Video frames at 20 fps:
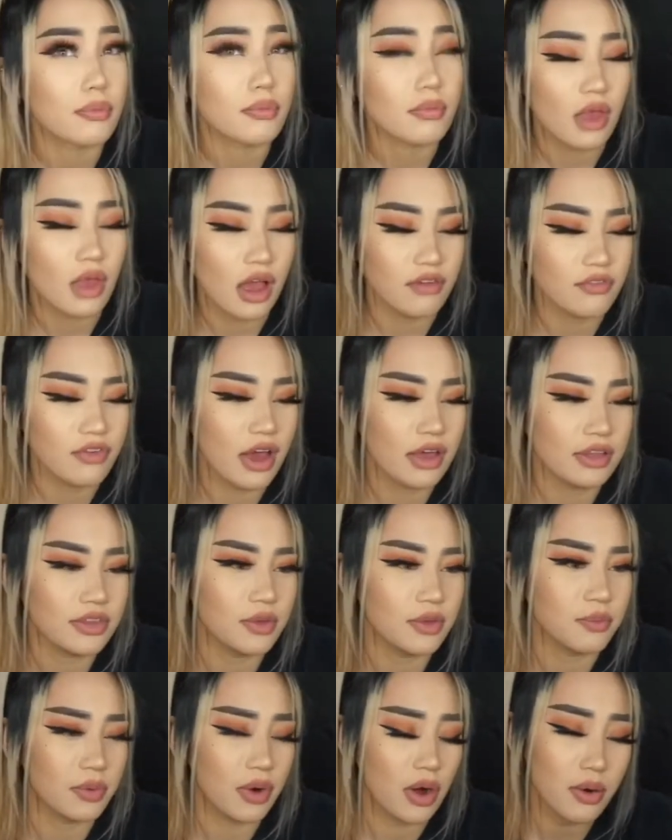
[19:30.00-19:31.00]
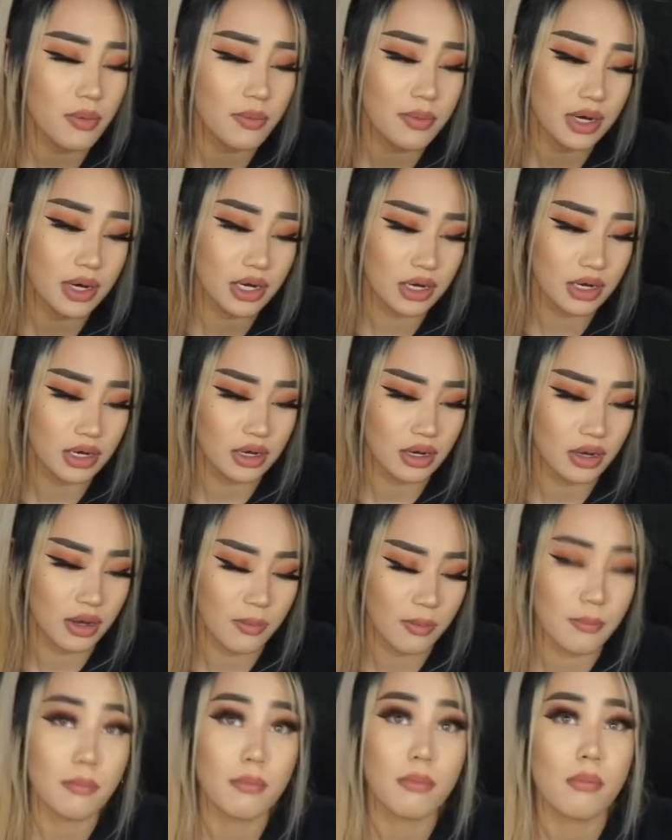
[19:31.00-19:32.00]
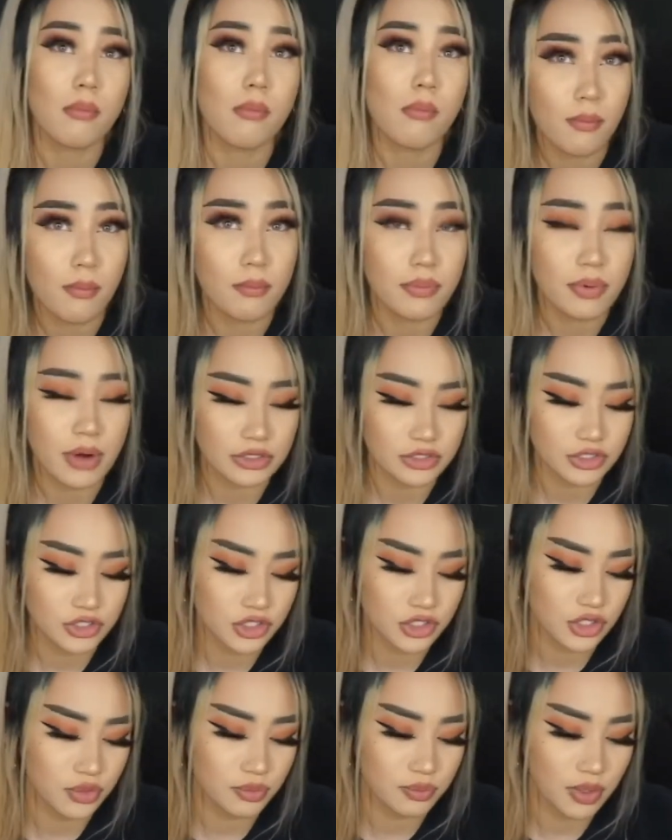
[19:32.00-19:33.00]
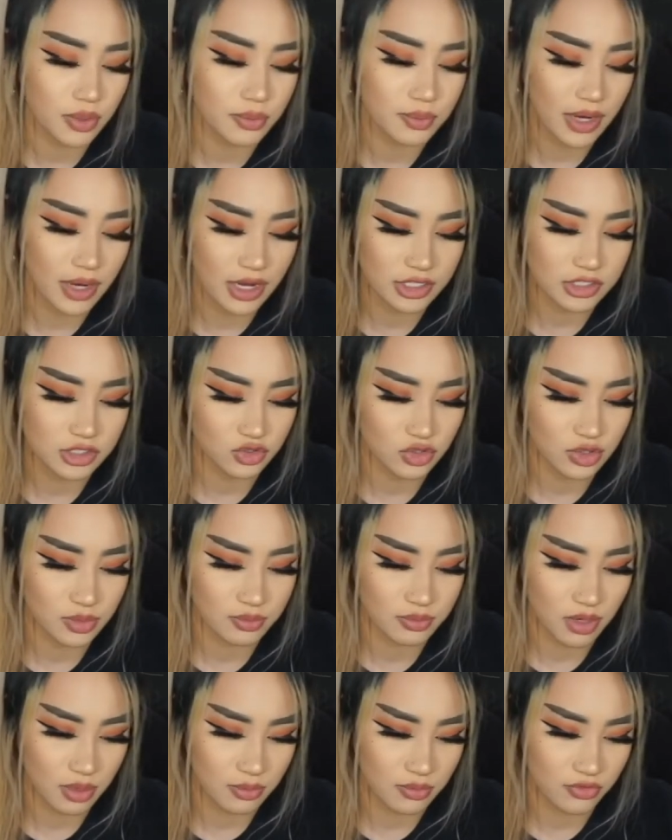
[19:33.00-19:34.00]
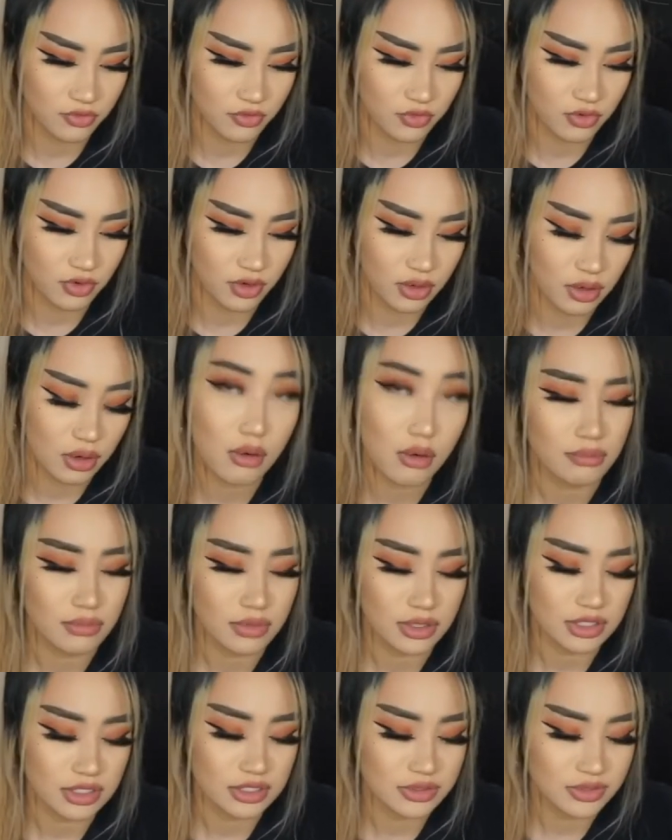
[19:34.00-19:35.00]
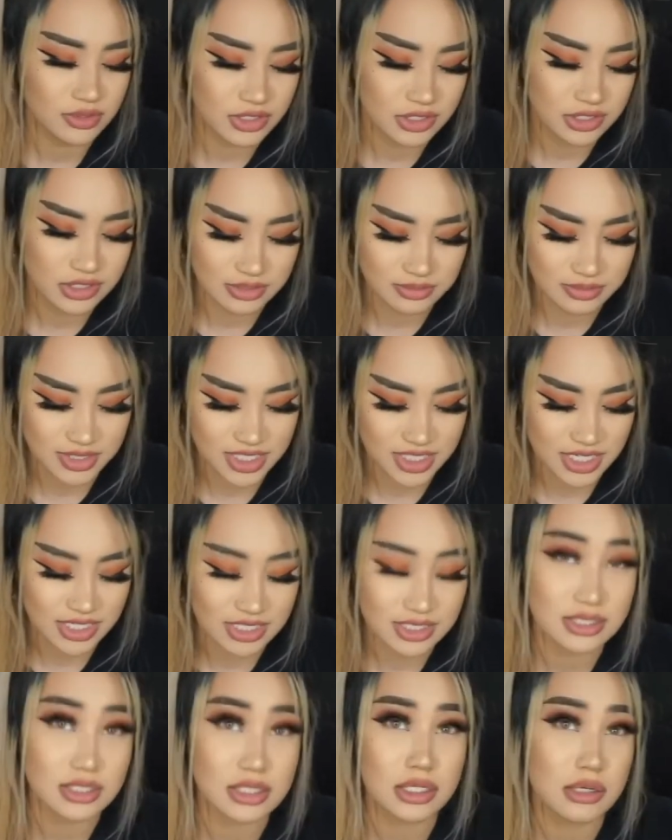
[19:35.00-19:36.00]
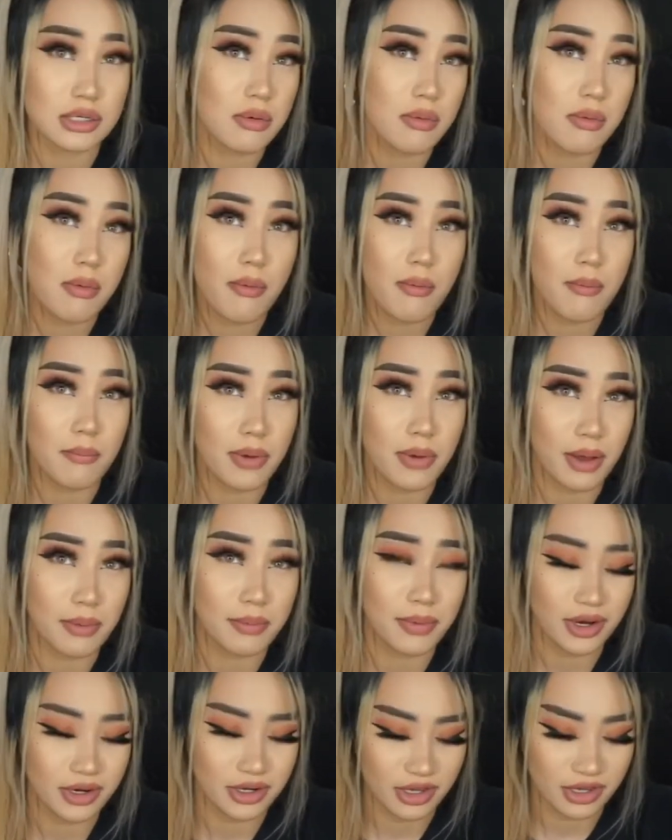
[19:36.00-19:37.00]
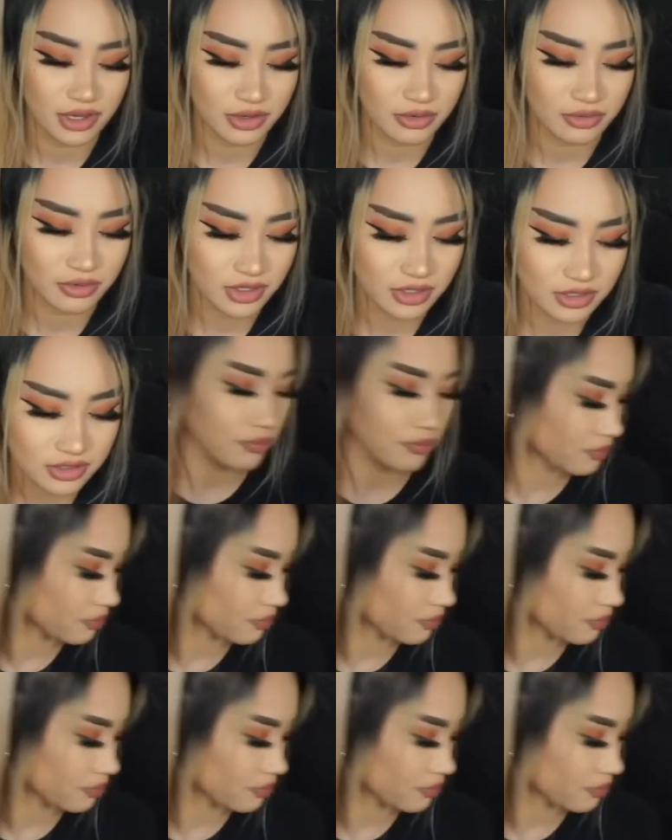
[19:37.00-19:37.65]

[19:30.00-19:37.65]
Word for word: I've had the boba, um, brown sugar boba ice cream bar before, but this one just seems nasty. But I bought it anyways.